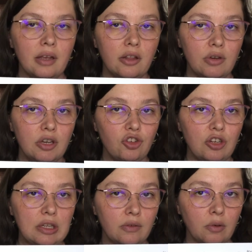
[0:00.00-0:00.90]
coloring
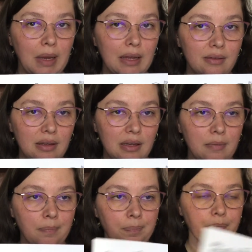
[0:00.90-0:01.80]
sheets from
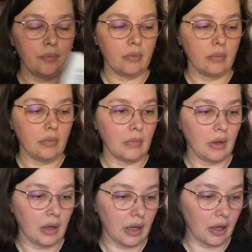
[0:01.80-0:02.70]
Etsy.
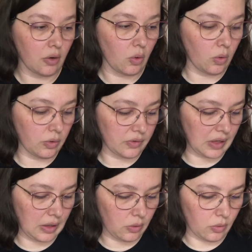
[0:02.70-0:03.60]
I got a whole
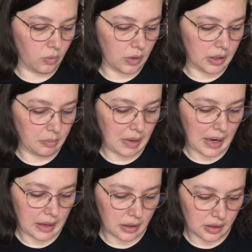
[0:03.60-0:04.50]
cycle 1
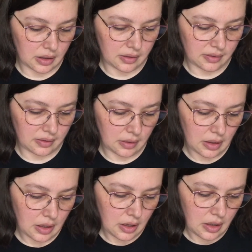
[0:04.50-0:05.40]
pack. It's
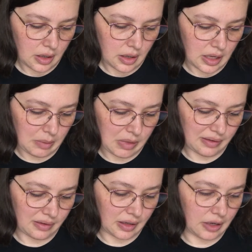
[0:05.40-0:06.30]

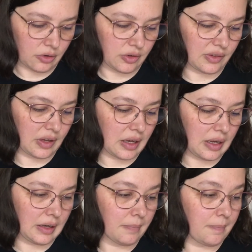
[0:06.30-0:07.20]
amysniderDESIGN.